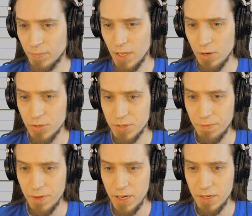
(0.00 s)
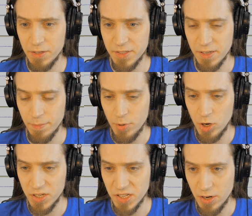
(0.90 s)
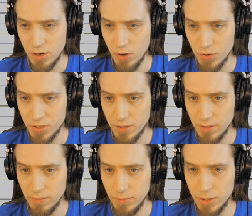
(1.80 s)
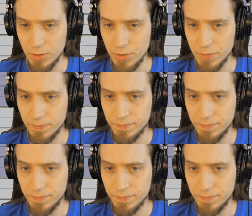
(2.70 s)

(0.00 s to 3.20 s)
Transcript: And also fade some parts that are not good.